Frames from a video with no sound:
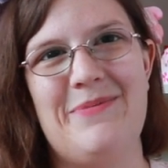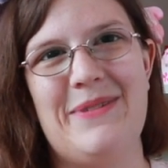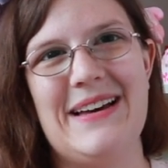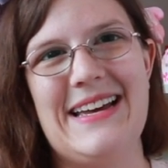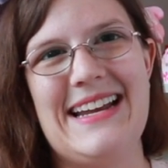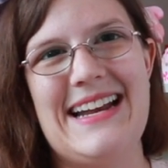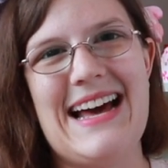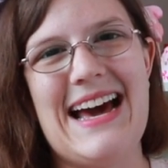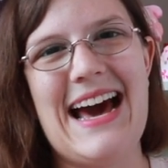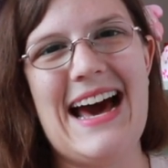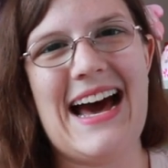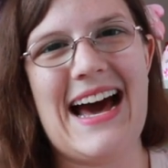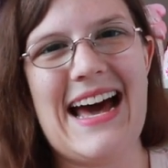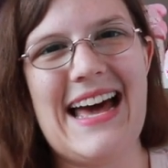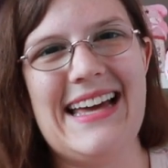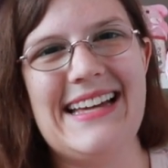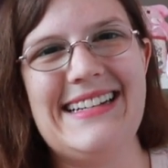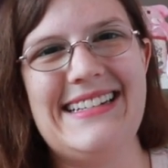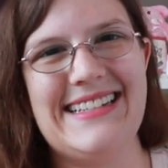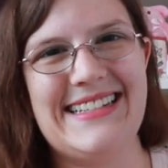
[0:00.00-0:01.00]
but
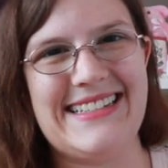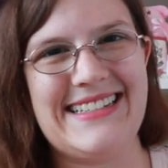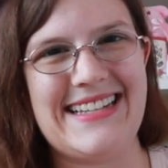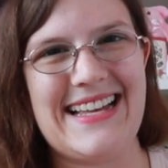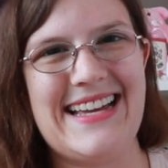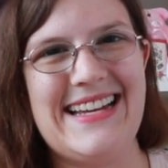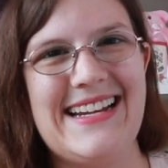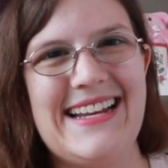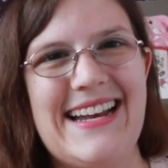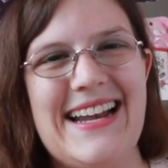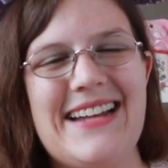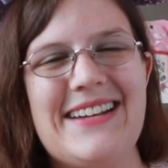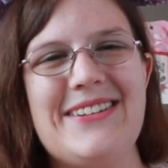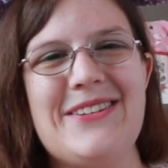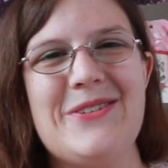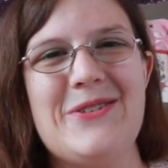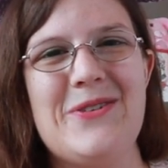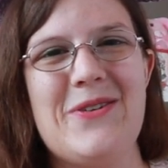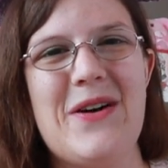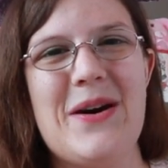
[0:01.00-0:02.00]
I decided
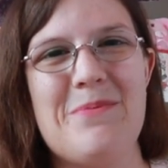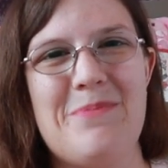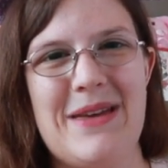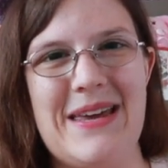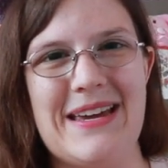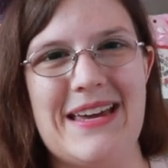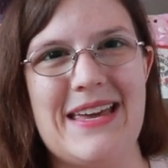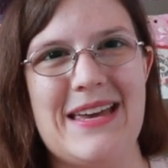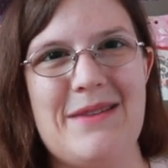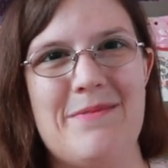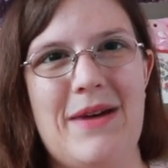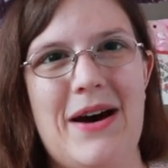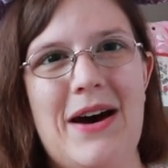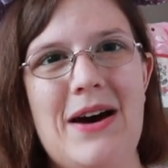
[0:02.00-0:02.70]
to pick him